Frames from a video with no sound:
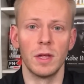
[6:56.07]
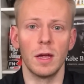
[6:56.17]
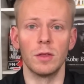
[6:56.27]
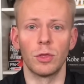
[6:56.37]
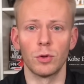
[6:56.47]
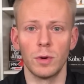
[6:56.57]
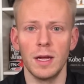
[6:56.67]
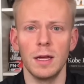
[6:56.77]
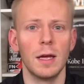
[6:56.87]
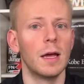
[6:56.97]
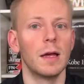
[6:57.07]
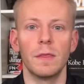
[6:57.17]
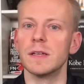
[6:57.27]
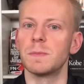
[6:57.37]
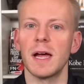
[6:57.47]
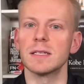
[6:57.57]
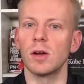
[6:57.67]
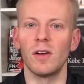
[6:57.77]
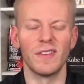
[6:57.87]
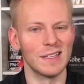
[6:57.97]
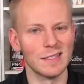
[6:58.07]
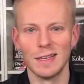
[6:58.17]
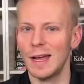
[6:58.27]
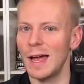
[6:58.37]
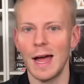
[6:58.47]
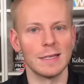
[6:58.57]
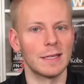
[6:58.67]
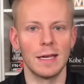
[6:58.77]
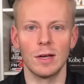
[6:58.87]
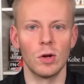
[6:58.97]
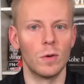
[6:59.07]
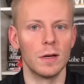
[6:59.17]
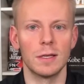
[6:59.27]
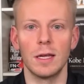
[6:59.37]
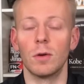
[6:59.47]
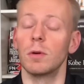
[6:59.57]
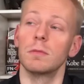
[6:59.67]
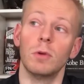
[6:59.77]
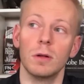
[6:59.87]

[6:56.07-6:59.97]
And three, this passing offense has to get going. Well,